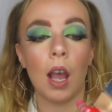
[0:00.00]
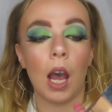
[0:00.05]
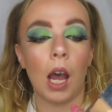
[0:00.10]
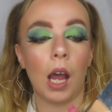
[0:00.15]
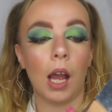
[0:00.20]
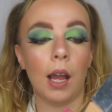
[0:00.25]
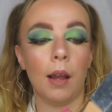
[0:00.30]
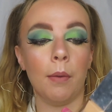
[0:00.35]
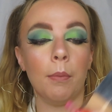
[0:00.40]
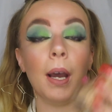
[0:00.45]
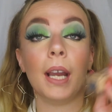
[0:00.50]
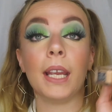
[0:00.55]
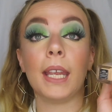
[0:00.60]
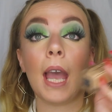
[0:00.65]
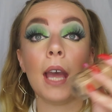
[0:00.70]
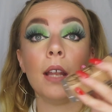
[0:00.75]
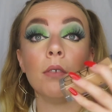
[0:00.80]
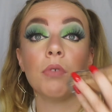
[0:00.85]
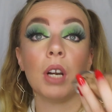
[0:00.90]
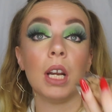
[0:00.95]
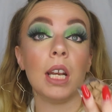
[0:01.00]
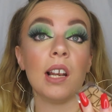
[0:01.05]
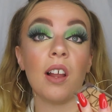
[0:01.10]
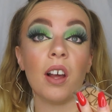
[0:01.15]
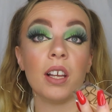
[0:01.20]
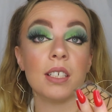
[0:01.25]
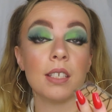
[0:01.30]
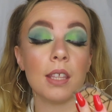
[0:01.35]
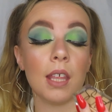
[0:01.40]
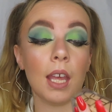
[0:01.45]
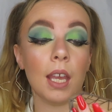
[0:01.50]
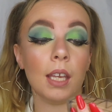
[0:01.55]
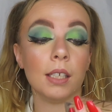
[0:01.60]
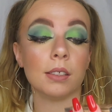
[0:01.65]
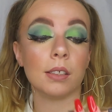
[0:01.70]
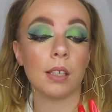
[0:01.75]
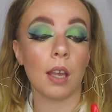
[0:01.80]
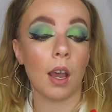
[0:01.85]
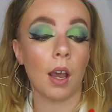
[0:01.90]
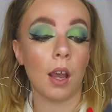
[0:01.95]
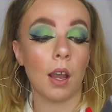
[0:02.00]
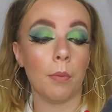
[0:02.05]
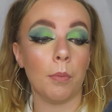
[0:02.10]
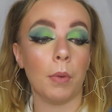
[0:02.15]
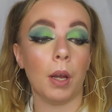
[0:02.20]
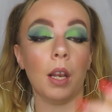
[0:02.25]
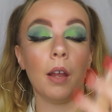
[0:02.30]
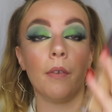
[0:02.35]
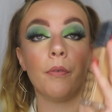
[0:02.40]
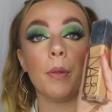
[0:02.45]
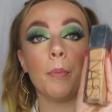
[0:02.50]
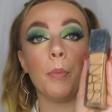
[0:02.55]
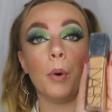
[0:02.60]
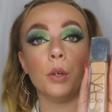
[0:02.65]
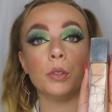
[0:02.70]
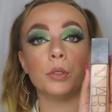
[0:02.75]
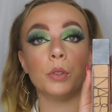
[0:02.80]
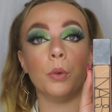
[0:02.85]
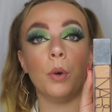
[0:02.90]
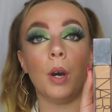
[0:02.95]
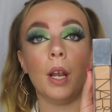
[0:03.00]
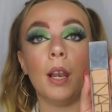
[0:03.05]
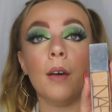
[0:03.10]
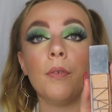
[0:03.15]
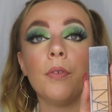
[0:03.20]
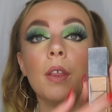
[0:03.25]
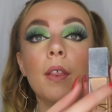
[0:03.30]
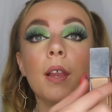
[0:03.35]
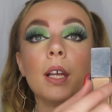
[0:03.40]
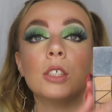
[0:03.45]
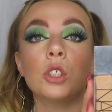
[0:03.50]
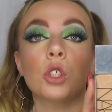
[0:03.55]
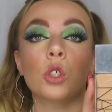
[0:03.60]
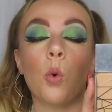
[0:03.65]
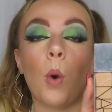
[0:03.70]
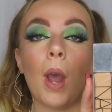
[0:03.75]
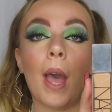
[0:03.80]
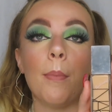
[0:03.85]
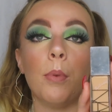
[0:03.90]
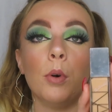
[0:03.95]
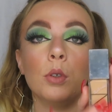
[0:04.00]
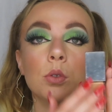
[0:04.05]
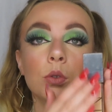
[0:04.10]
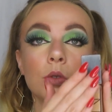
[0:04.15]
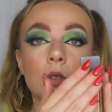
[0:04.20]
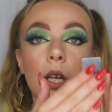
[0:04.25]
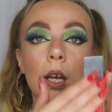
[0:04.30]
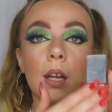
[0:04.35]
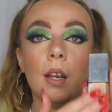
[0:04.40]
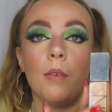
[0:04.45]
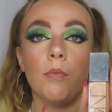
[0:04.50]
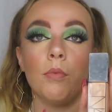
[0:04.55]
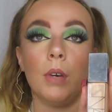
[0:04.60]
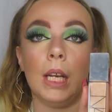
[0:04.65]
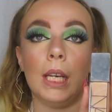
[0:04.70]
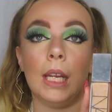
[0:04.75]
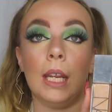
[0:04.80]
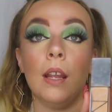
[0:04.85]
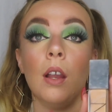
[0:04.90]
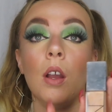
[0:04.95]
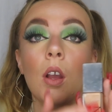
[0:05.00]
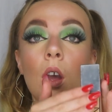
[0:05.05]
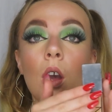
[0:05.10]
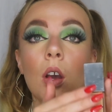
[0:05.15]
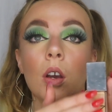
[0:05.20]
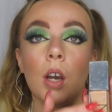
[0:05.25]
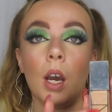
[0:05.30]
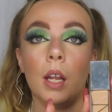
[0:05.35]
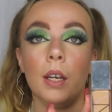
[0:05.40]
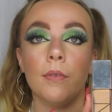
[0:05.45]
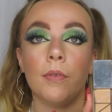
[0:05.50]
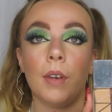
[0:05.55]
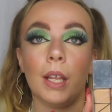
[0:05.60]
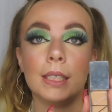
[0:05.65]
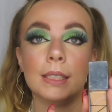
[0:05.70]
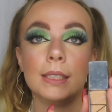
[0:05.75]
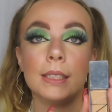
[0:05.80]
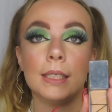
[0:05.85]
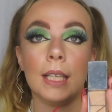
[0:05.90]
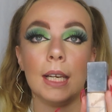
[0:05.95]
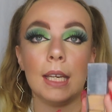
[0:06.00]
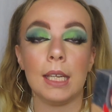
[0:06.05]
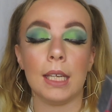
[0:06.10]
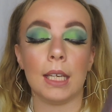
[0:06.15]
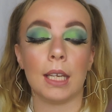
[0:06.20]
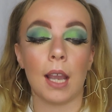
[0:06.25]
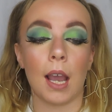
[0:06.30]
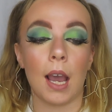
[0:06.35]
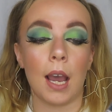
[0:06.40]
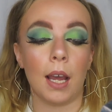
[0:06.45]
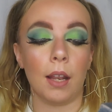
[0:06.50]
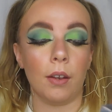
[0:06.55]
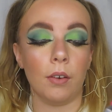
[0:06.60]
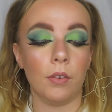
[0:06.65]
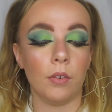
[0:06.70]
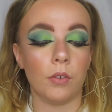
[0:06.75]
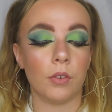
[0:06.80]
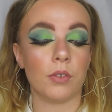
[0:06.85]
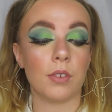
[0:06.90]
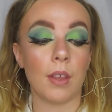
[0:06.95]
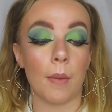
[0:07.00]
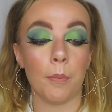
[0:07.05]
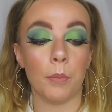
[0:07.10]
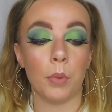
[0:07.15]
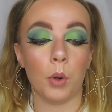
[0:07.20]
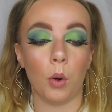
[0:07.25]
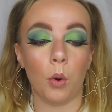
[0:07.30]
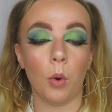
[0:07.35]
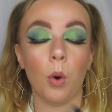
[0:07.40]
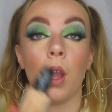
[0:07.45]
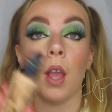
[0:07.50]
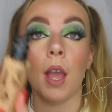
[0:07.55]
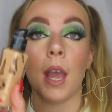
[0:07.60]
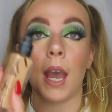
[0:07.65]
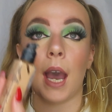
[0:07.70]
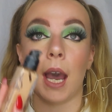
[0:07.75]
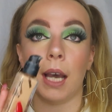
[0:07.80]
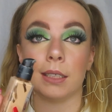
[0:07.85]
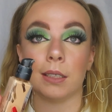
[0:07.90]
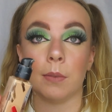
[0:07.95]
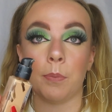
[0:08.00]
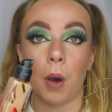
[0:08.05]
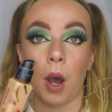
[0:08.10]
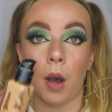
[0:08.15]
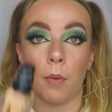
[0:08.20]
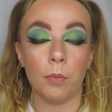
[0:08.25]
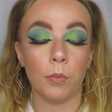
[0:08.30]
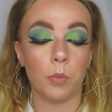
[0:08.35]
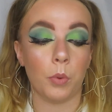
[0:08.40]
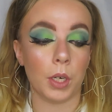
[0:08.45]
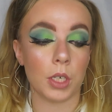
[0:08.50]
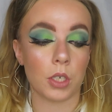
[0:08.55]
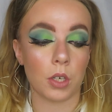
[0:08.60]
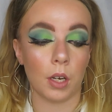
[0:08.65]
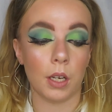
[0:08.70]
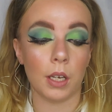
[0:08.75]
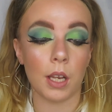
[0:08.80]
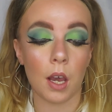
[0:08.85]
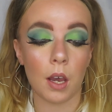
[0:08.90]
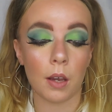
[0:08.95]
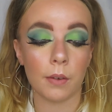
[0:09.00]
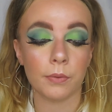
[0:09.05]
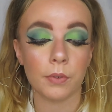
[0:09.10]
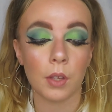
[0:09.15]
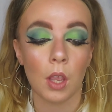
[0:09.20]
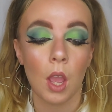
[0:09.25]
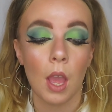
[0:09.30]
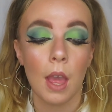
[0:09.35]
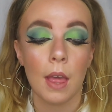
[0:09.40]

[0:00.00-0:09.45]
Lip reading: Again, really liked this. I love the bottle. I love the like square bottles that are like really kind of like sleek and simple. Has a pump, which I loved.